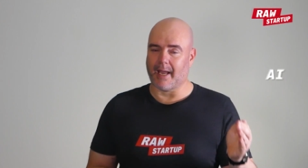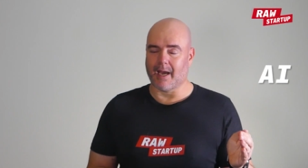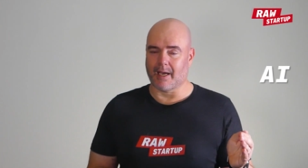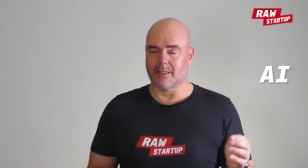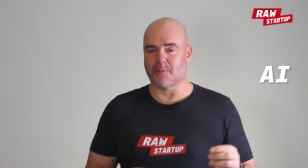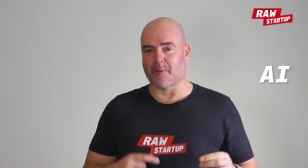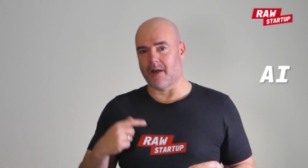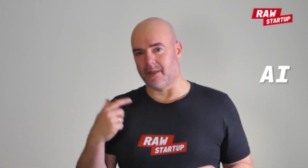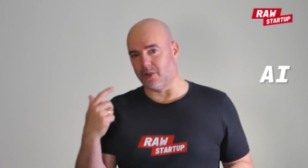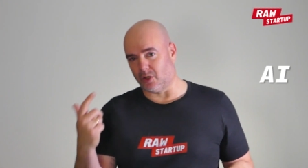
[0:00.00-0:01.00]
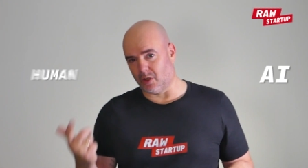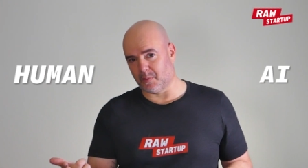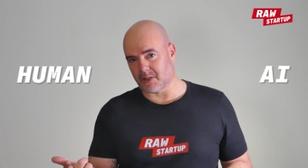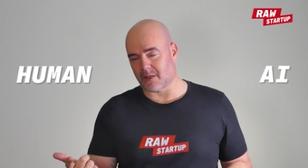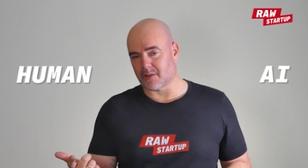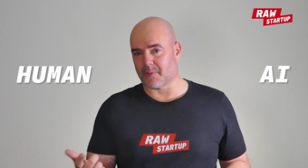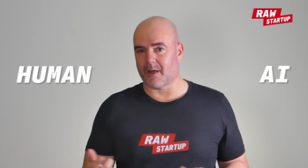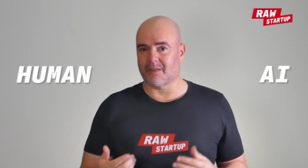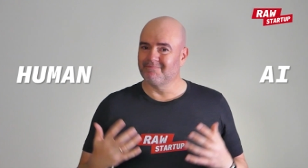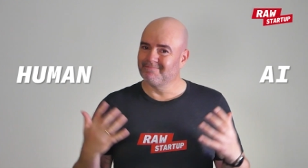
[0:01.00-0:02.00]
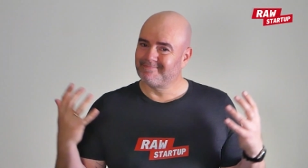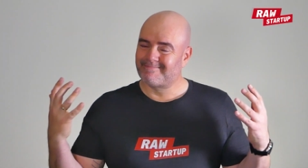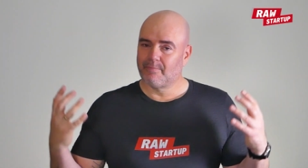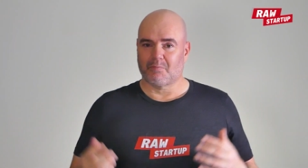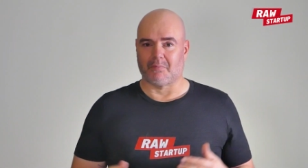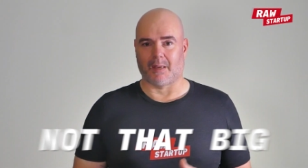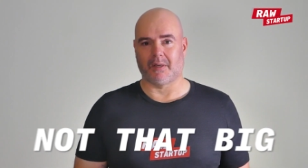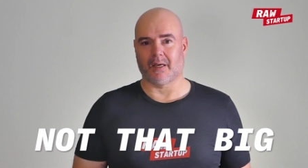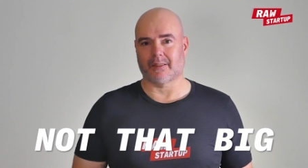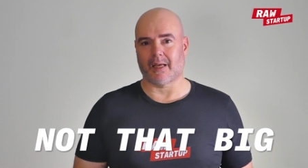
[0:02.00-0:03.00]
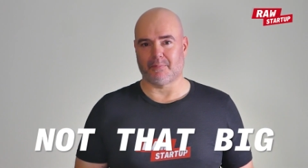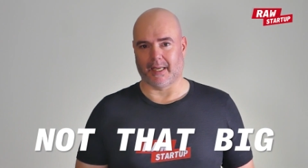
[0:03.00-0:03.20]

AI is inspired and humans are inspired, maybe not that